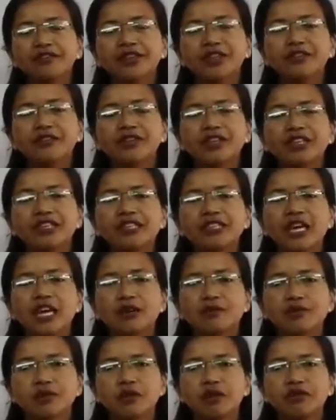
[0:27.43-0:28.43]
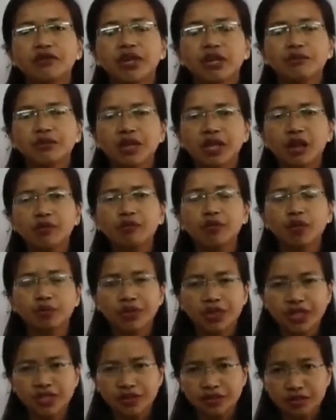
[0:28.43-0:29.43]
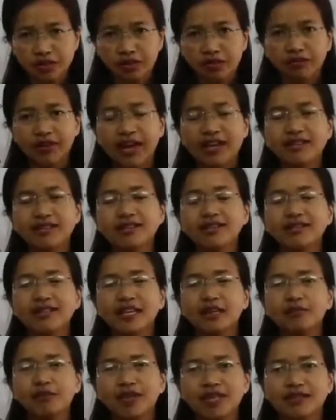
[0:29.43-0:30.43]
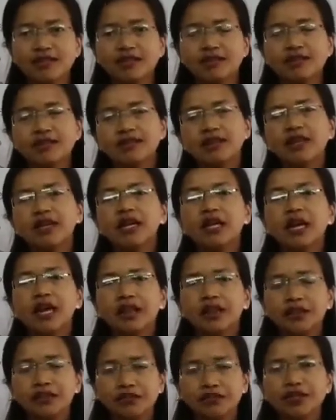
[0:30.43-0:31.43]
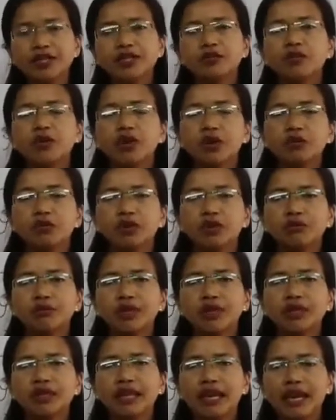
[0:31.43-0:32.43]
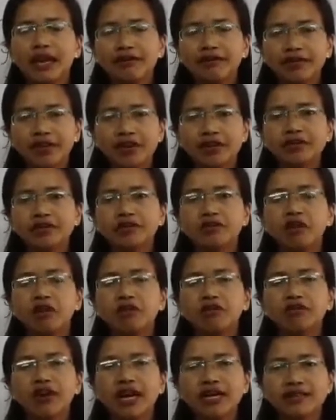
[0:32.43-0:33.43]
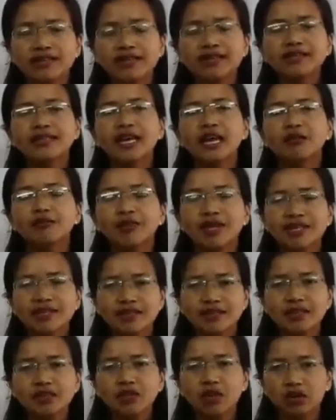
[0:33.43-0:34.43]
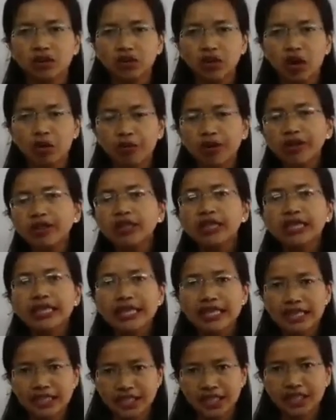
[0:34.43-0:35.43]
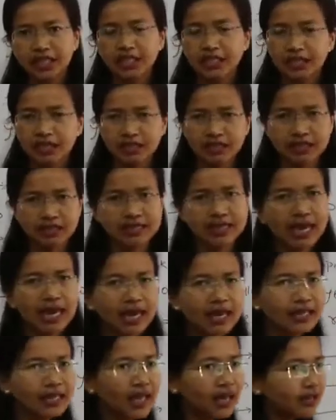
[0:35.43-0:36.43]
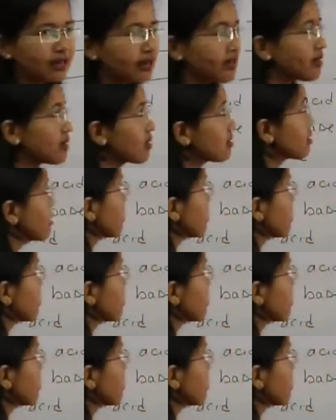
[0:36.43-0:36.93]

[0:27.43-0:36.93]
different types of chemical properties of acids and bases. The first one will be the effects of acids and bases on common indicators. That is